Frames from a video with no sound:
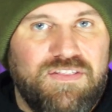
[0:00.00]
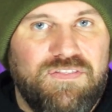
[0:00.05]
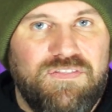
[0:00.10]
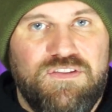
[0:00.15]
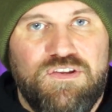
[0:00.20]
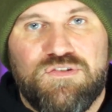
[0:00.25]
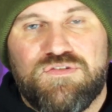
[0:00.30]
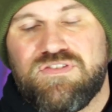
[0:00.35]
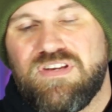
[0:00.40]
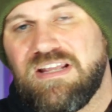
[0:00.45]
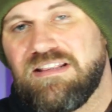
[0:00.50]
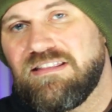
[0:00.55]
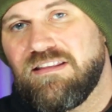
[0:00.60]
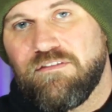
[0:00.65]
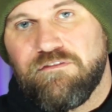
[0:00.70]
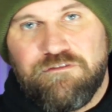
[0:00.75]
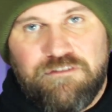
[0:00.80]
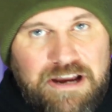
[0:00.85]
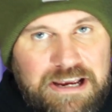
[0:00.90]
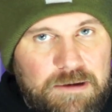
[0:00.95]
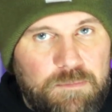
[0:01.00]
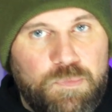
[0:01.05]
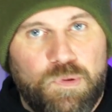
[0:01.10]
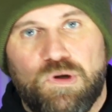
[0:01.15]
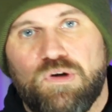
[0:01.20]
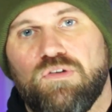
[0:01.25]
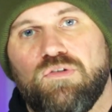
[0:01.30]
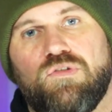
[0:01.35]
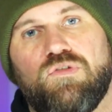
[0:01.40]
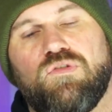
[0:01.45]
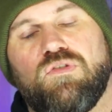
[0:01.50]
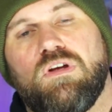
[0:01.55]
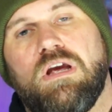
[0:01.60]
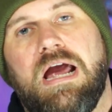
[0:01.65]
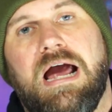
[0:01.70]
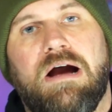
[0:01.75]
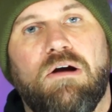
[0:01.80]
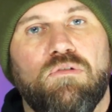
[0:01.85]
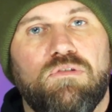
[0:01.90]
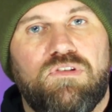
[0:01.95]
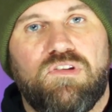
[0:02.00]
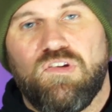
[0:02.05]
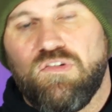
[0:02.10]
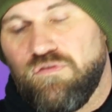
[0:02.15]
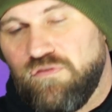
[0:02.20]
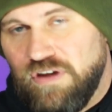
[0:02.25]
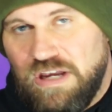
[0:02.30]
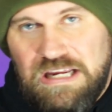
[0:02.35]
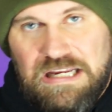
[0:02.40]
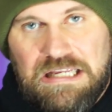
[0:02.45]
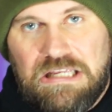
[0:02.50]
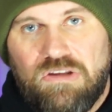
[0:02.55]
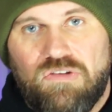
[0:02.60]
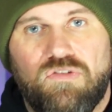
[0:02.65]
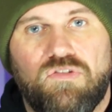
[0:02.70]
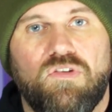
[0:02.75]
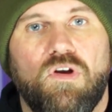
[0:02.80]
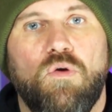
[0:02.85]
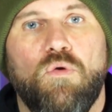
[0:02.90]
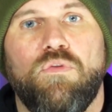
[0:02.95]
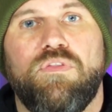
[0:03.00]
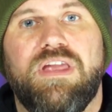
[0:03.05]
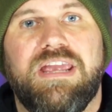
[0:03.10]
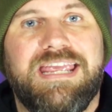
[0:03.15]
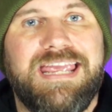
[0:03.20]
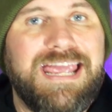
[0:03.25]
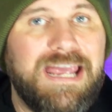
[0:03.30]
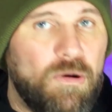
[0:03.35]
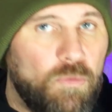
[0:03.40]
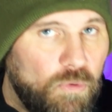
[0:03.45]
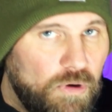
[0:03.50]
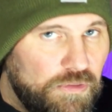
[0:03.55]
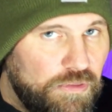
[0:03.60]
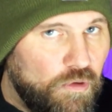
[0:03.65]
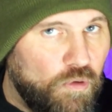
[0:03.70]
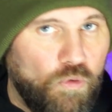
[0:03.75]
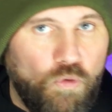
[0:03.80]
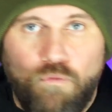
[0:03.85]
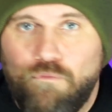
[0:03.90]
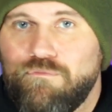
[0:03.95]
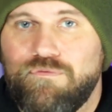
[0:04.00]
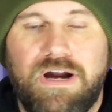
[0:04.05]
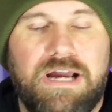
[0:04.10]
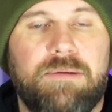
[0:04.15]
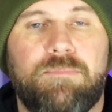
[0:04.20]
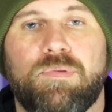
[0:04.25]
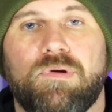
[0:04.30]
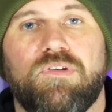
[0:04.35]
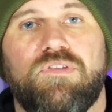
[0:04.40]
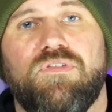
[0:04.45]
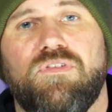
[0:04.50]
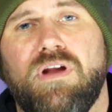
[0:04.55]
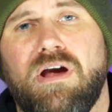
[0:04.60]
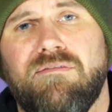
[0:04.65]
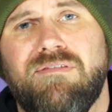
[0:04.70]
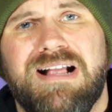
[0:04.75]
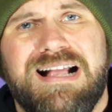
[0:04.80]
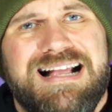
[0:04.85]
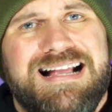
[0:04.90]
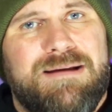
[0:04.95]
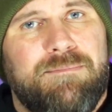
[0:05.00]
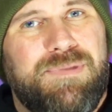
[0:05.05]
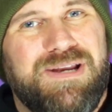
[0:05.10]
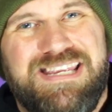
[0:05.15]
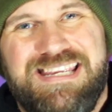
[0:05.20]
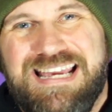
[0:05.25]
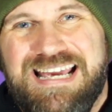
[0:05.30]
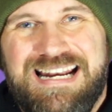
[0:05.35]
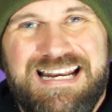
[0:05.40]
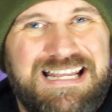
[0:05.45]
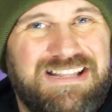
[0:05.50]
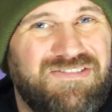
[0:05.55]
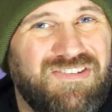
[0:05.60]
you sent the Vipers out to Vegas, so they can't wear their old Viper stuff, but yet